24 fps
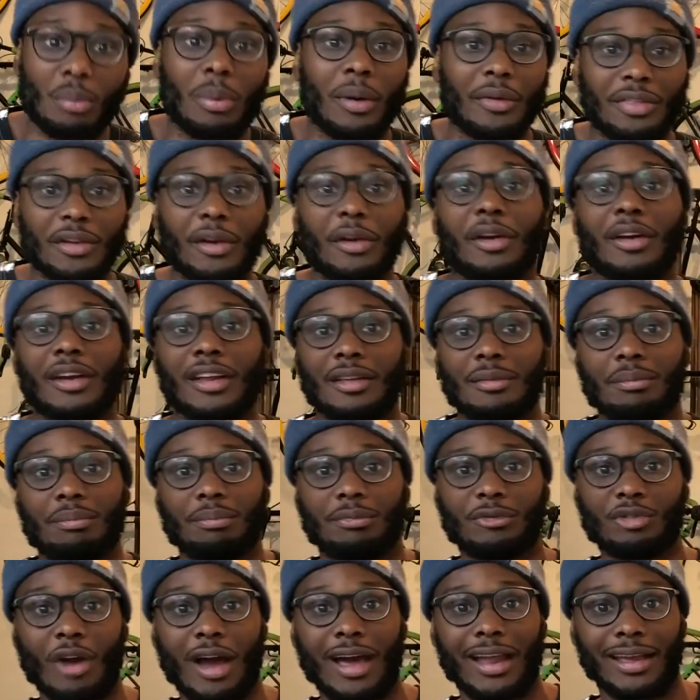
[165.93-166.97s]
but they're going to
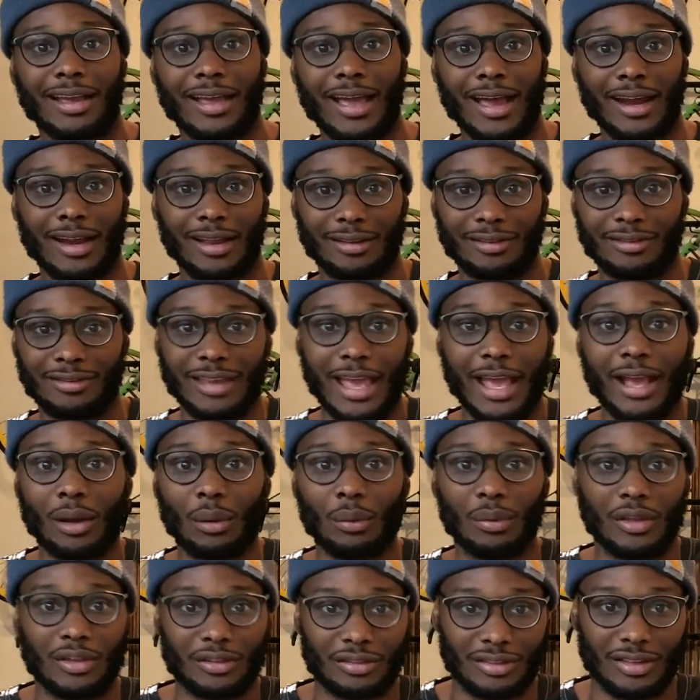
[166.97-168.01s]
try to kind of dangle
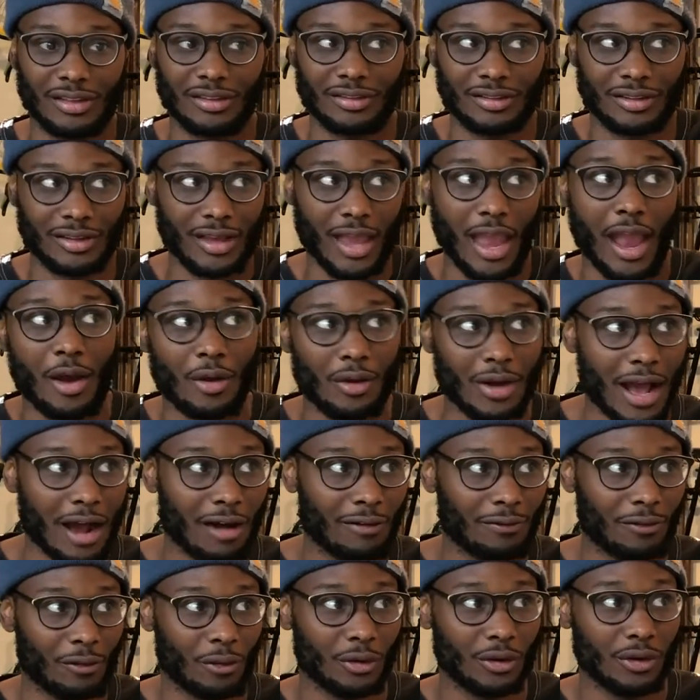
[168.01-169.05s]
this carrot
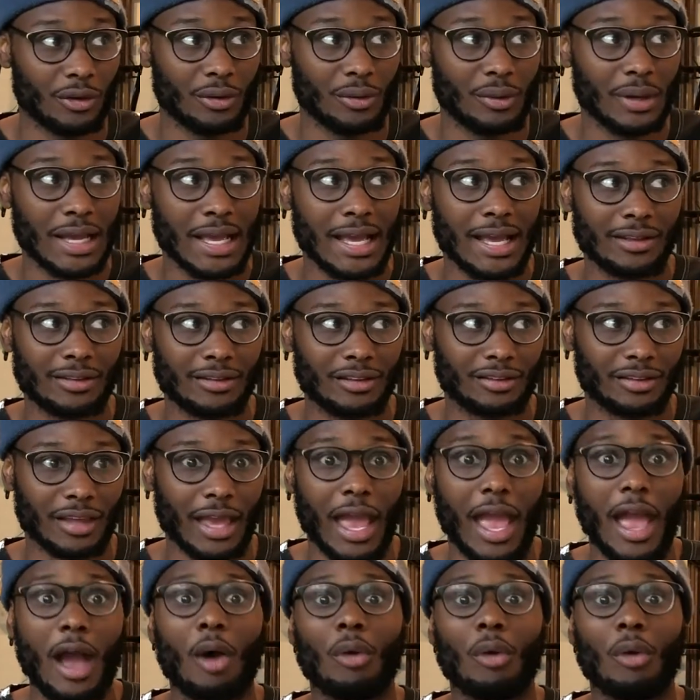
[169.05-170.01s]
out for you to say, hey,